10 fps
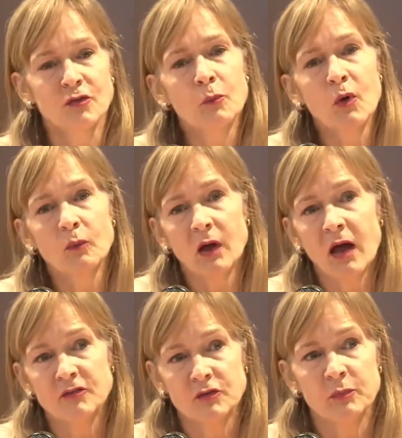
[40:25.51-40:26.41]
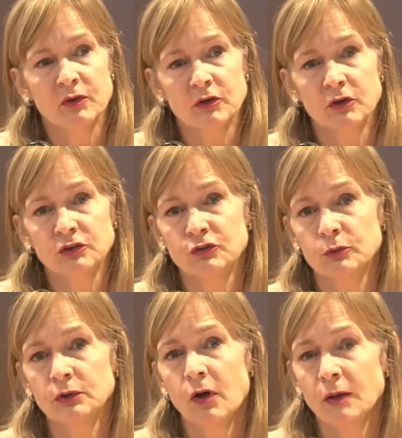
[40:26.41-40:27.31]
the more we'll have to build a good
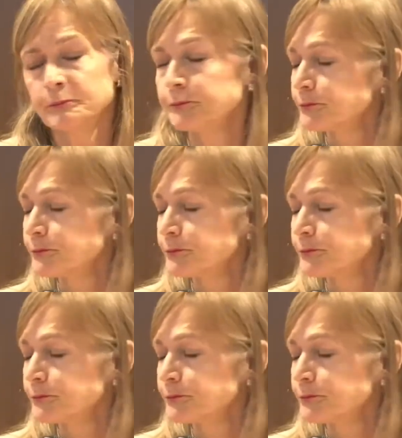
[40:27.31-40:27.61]
tool on.